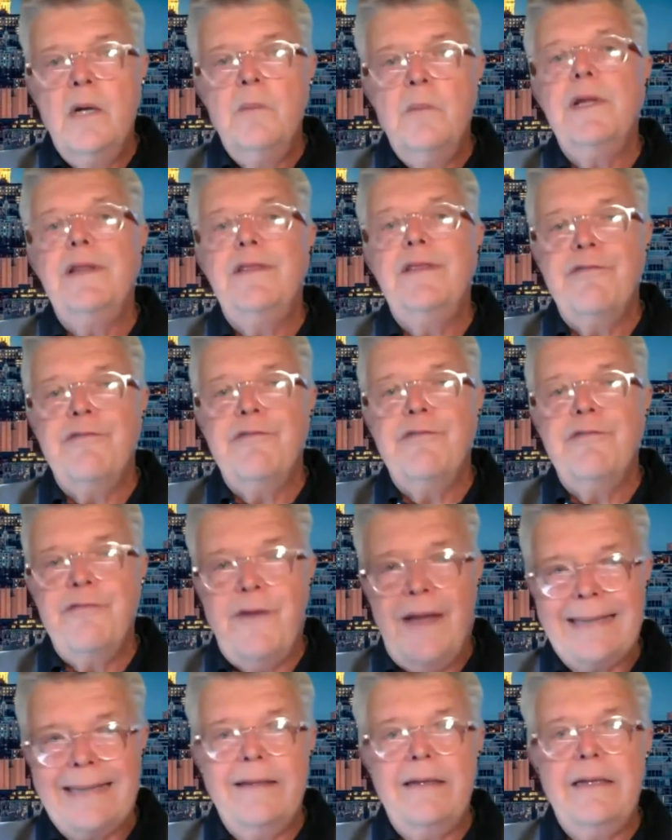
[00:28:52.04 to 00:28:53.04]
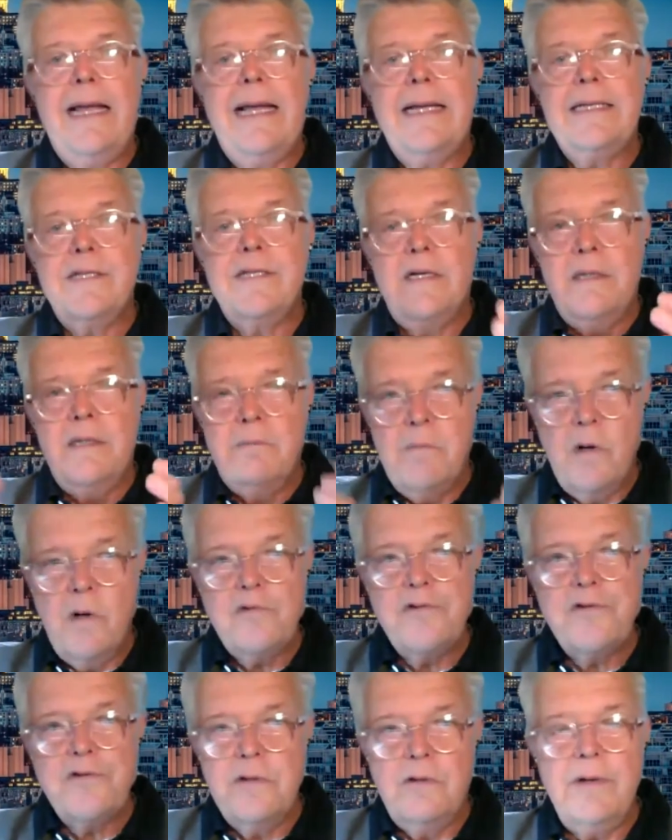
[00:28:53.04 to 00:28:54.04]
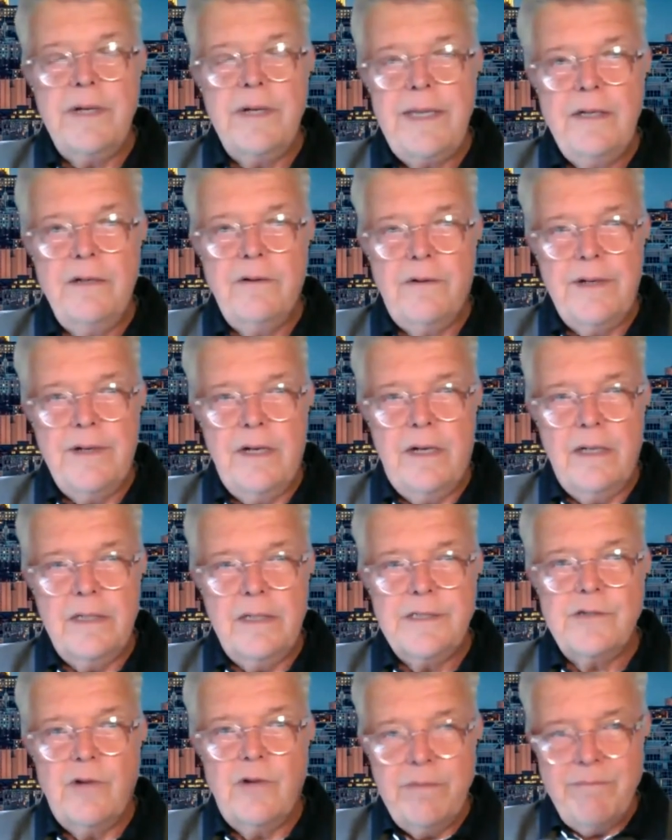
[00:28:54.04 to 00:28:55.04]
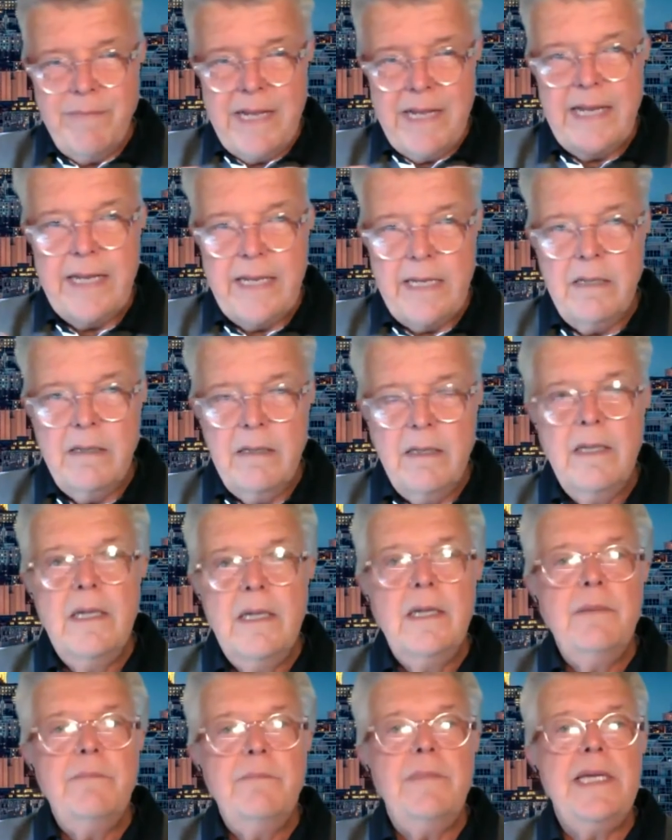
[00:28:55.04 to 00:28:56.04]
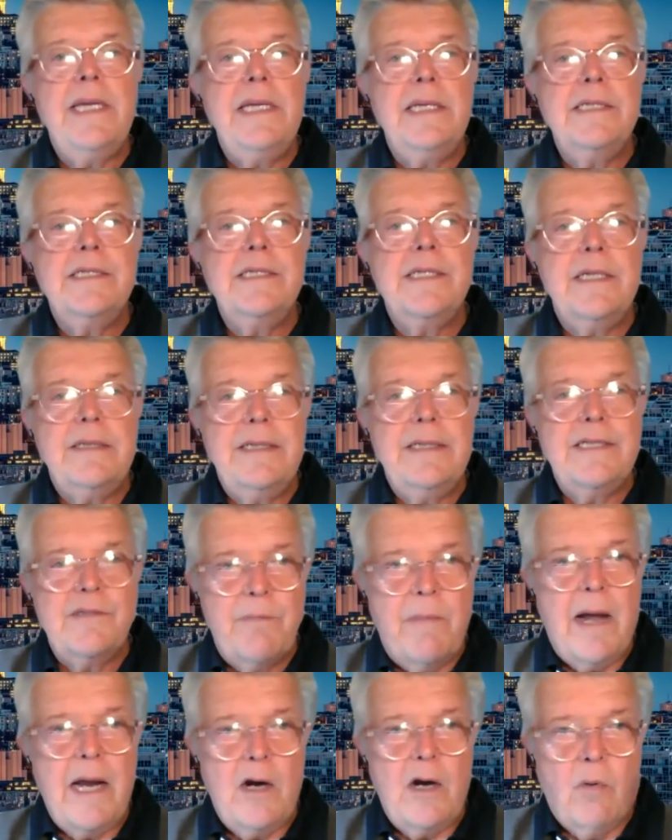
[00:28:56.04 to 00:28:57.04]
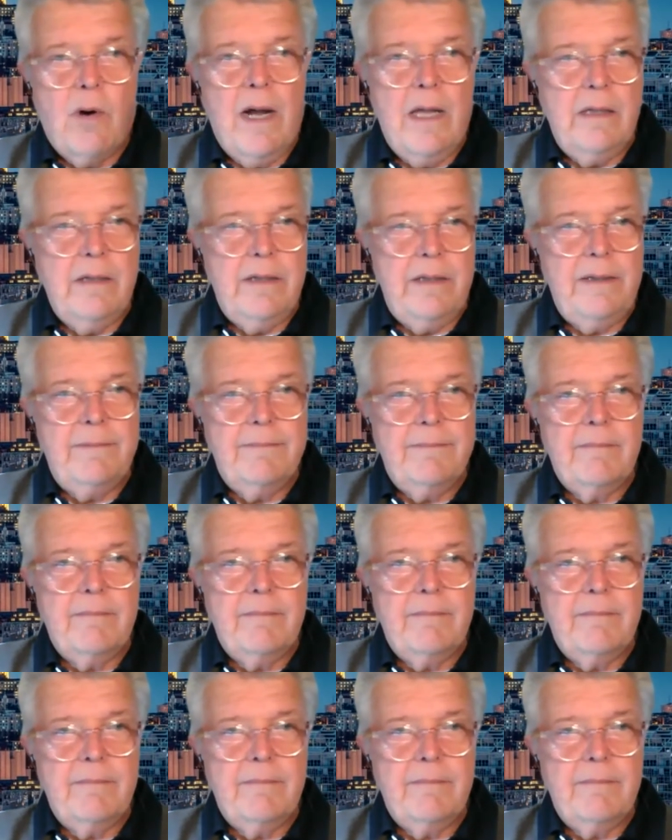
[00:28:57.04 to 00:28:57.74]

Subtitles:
but the fact that it has an emotional hit on us, on me, means it's my quality.